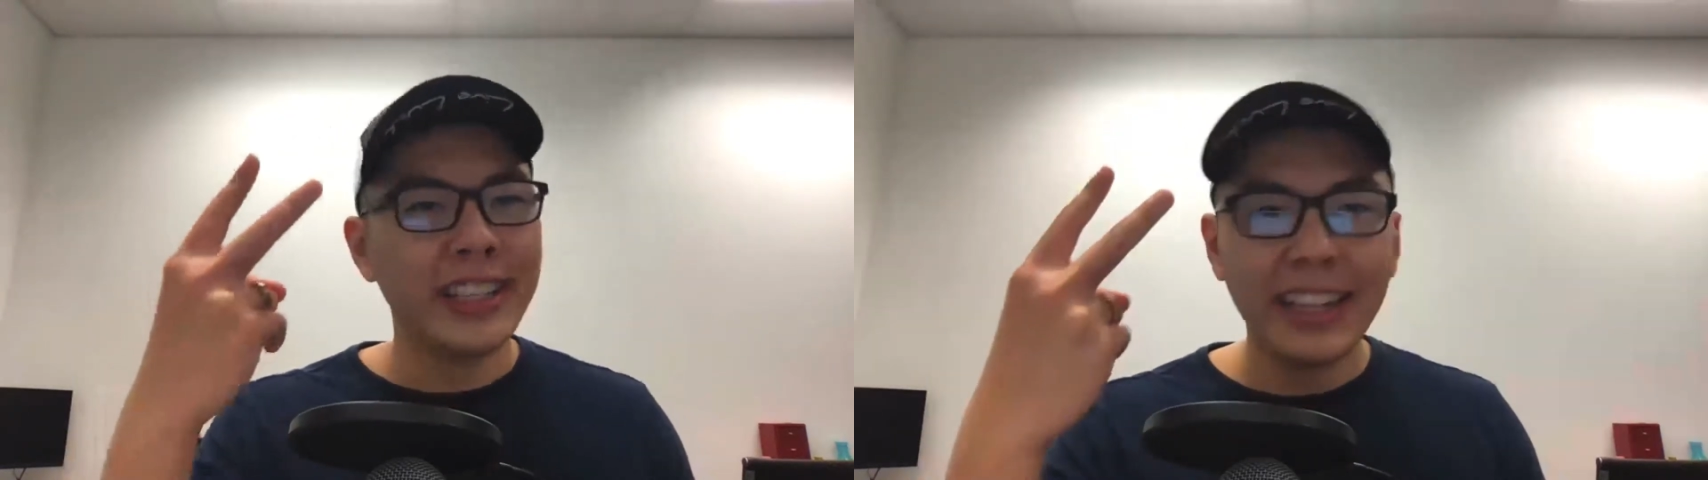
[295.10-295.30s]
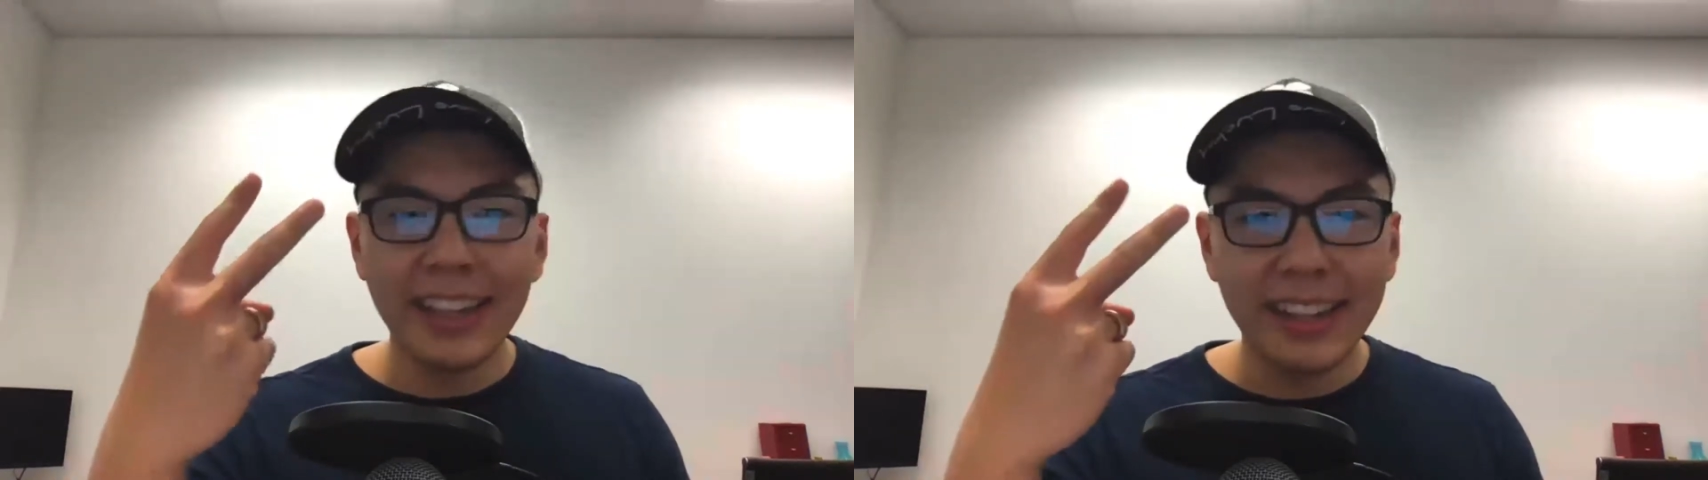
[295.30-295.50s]

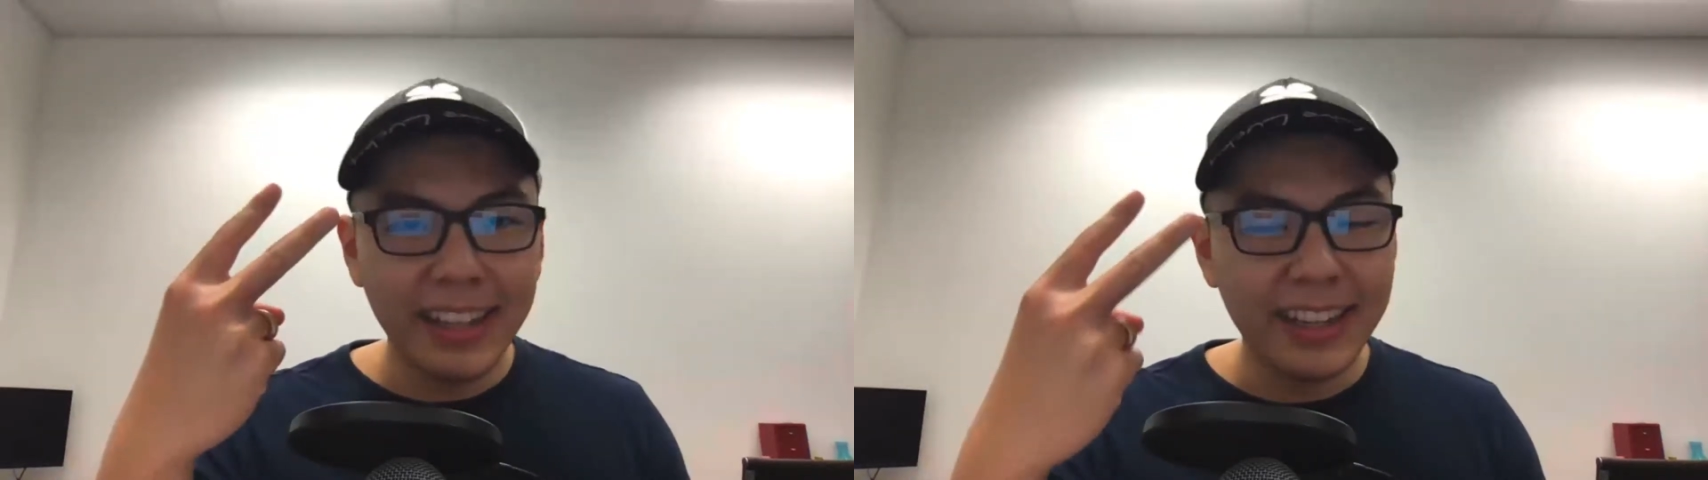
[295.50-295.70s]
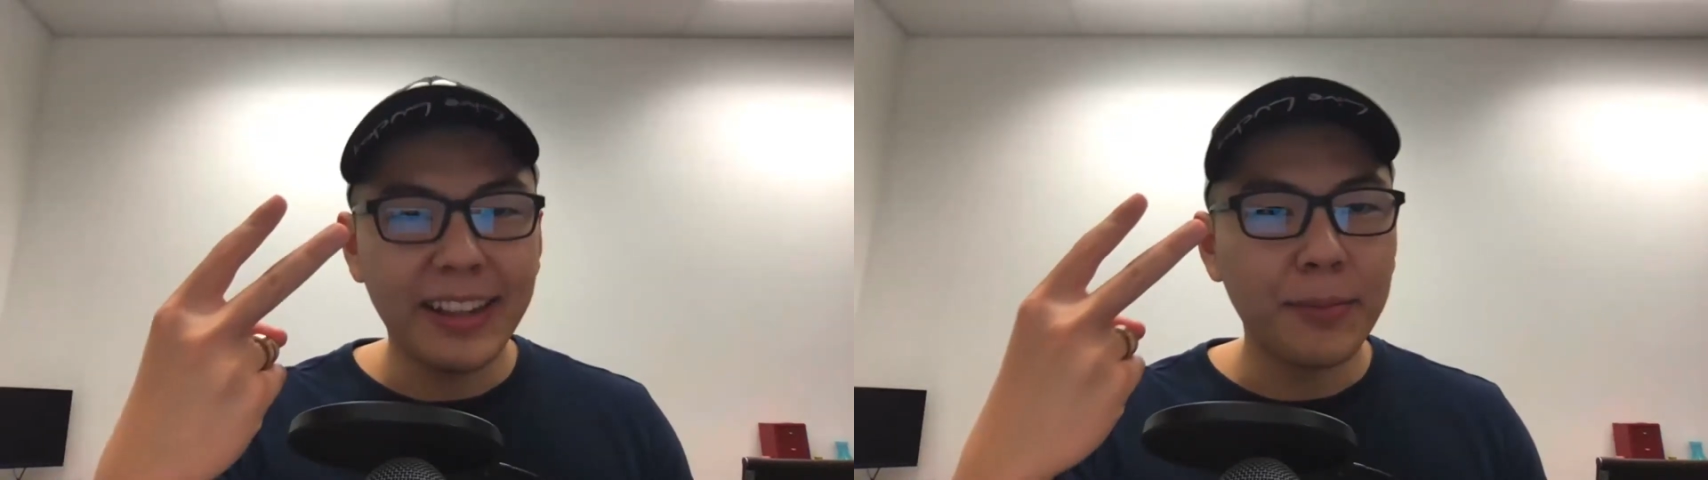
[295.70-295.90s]
this
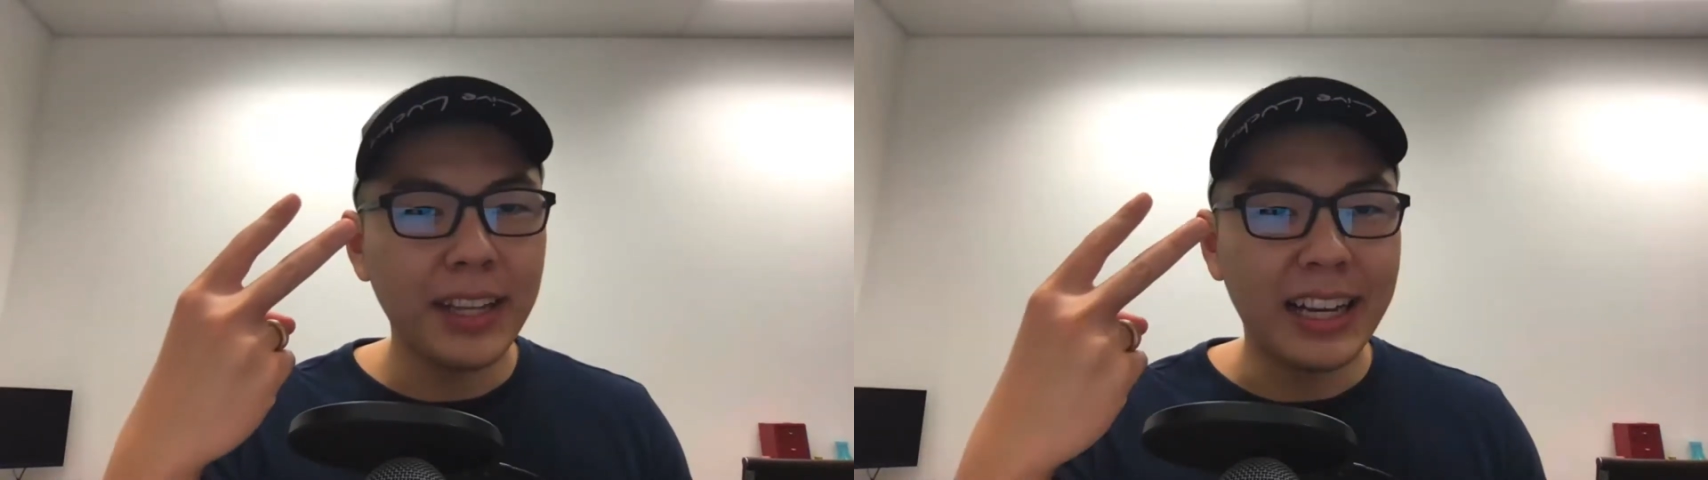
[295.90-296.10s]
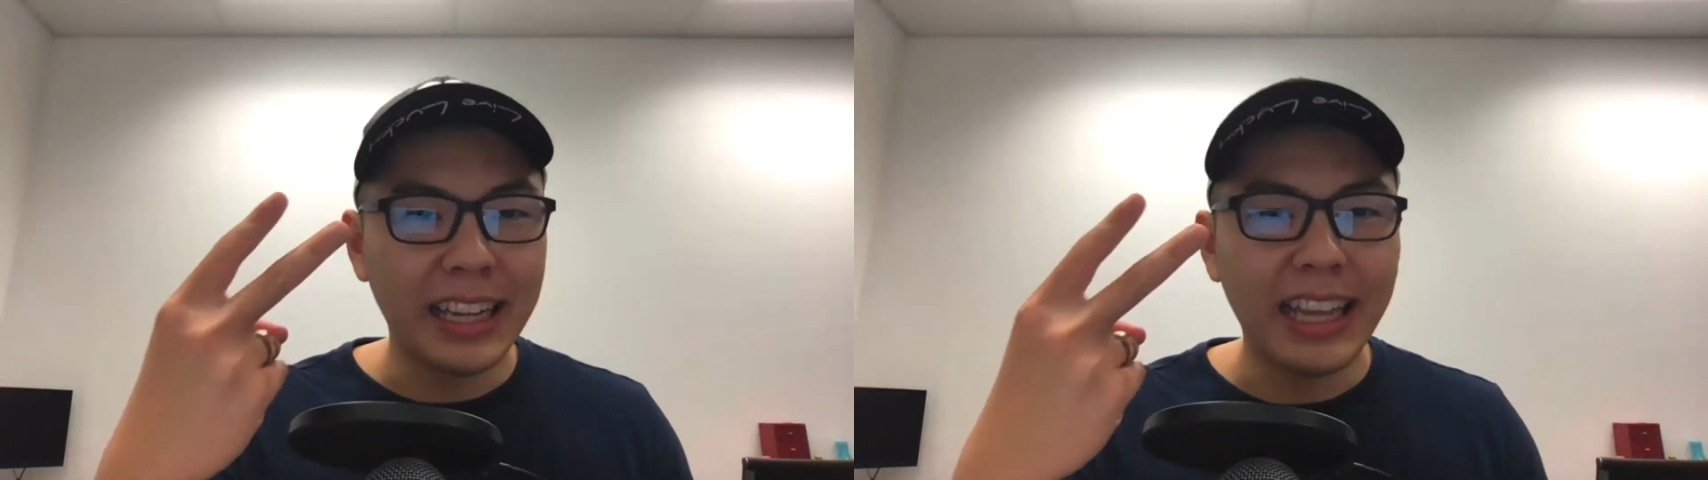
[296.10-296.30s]
is
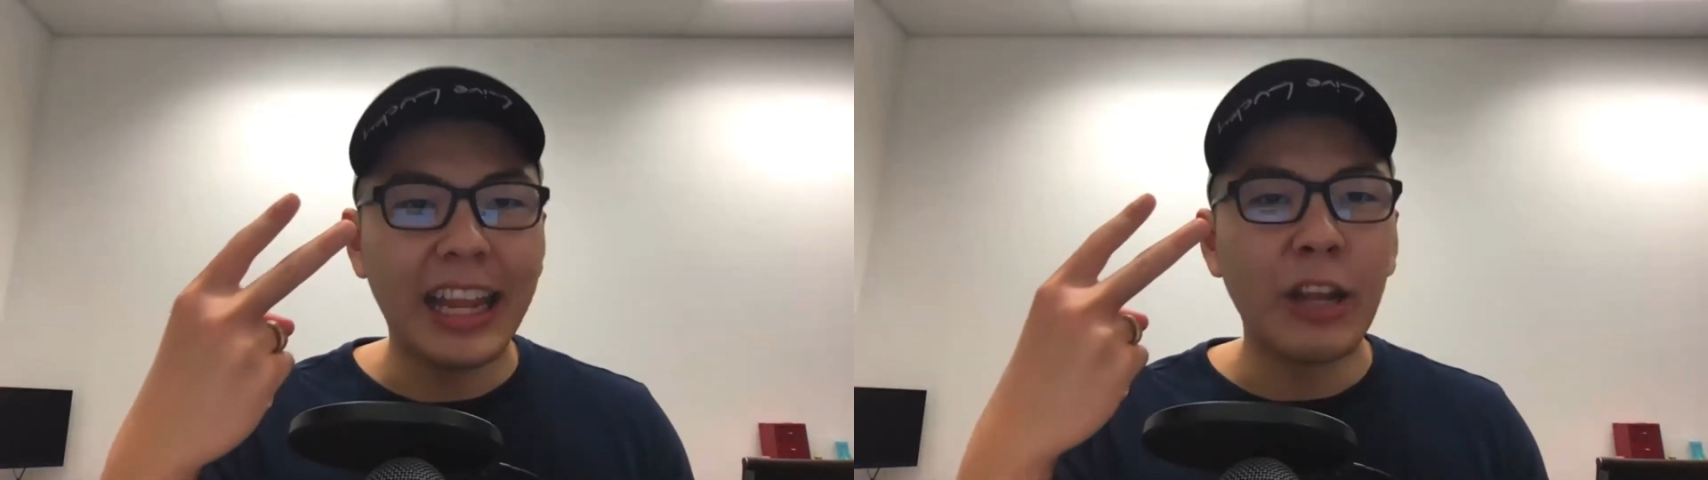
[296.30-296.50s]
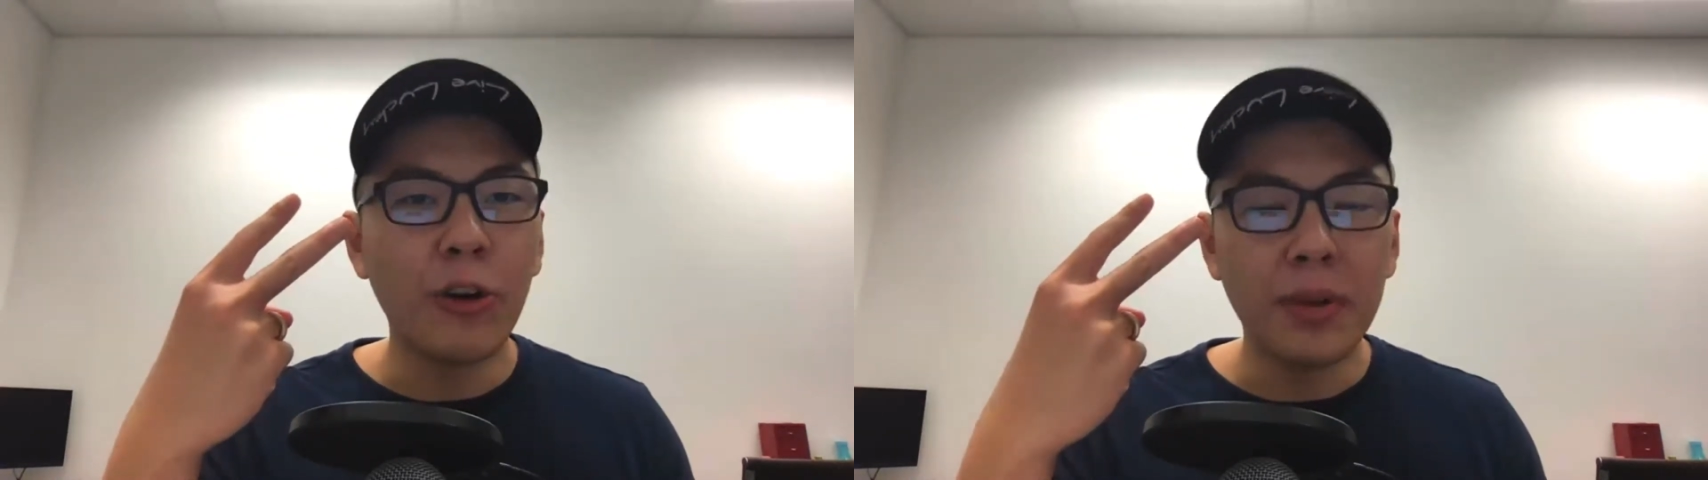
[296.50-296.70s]
something again
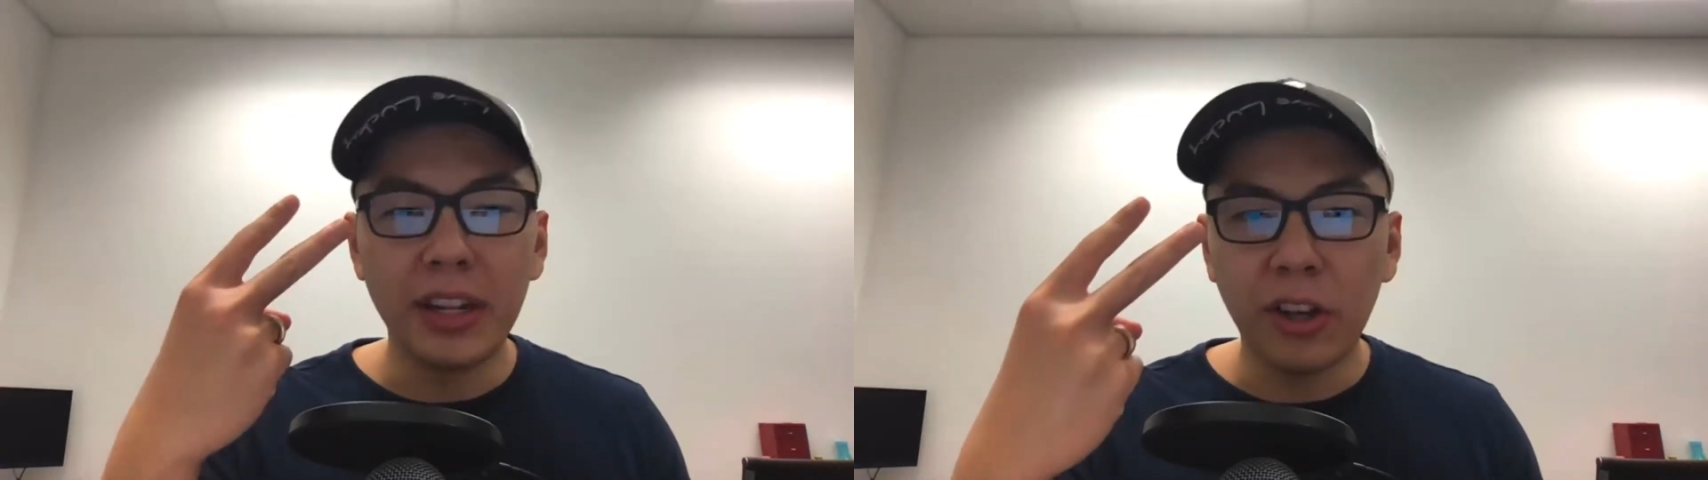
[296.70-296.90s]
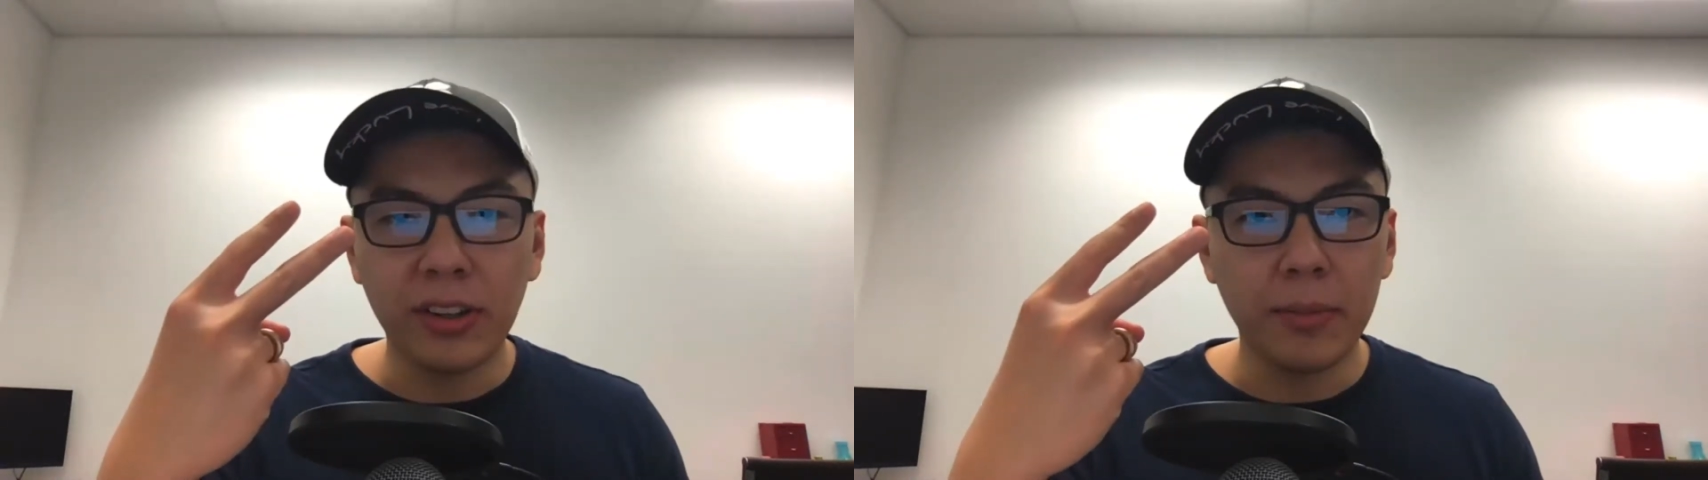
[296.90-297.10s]
that nobody
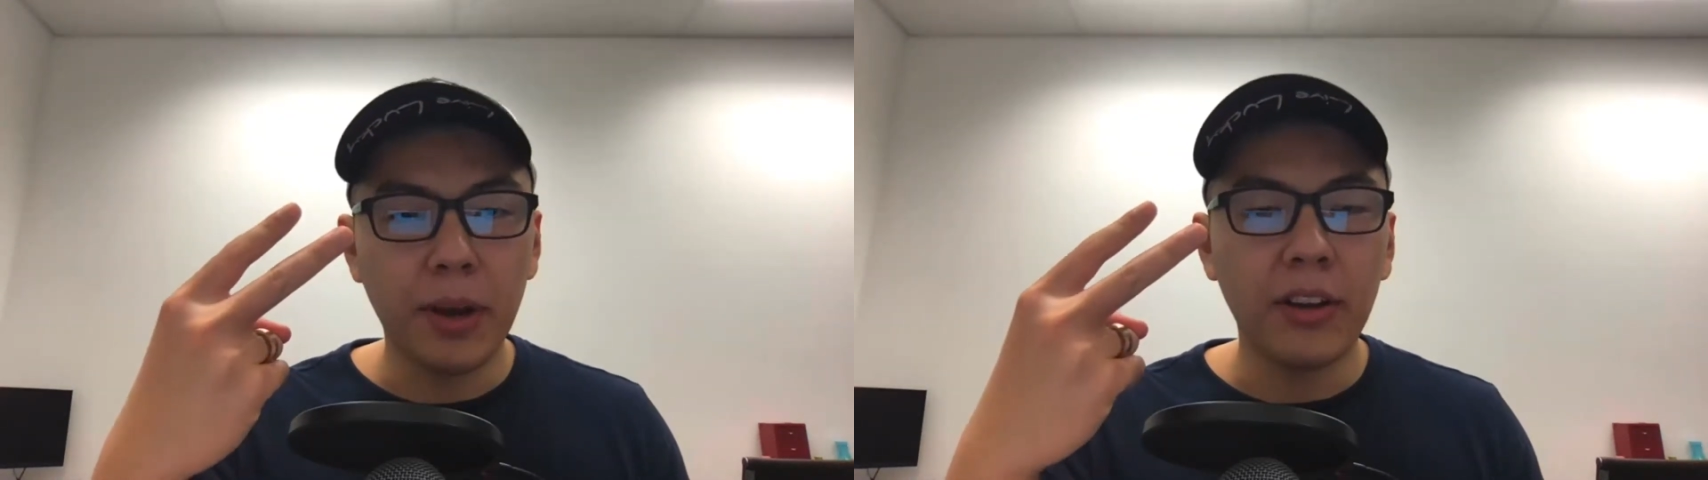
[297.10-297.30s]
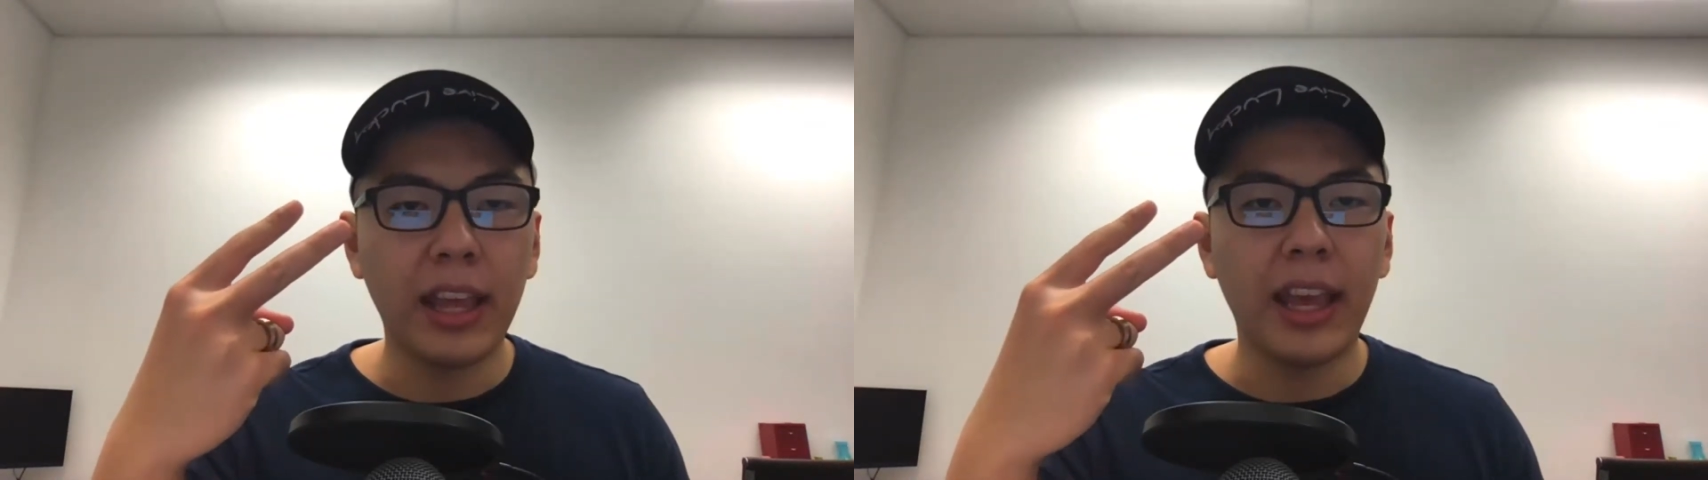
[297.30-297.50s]
talks about,